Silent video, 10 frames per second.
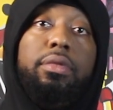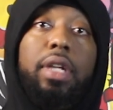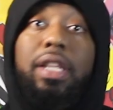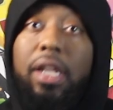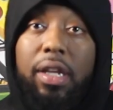
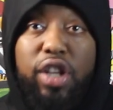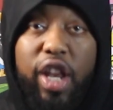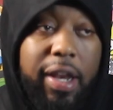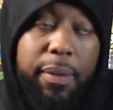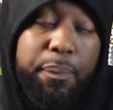And then,
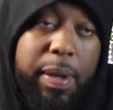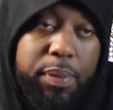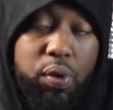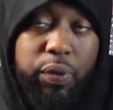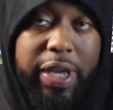then the
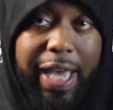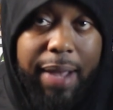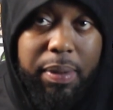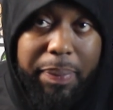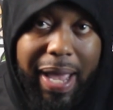people who
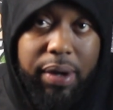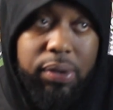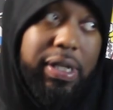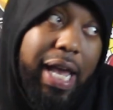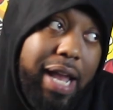recap the
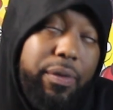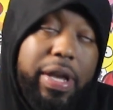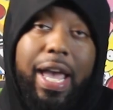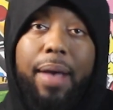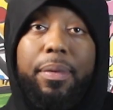battles ain't
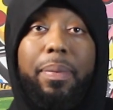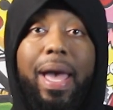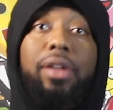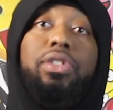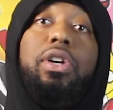recapping the
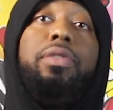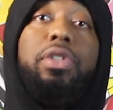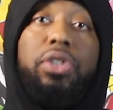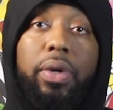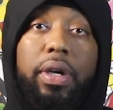battles off the
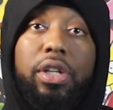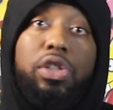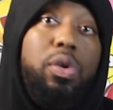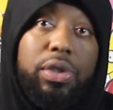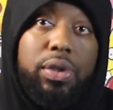joint. Because
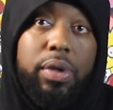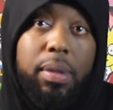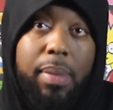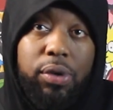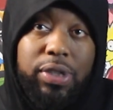who was doing the
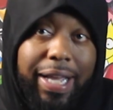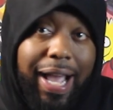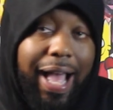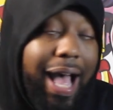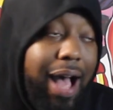most?
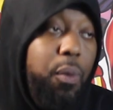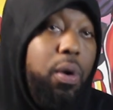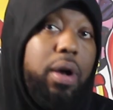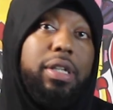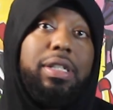Nigga, I
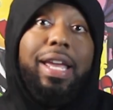was.